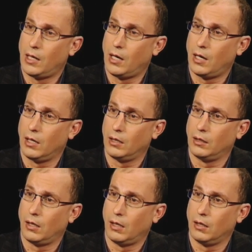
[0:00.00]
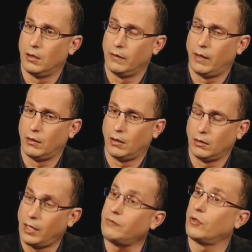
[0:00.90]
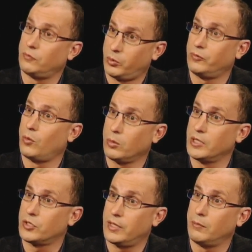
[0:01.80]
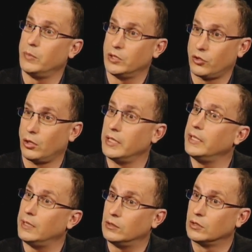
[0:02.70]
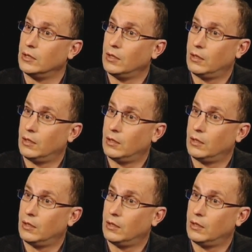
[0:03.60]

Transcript: a level of performance that meets our needs.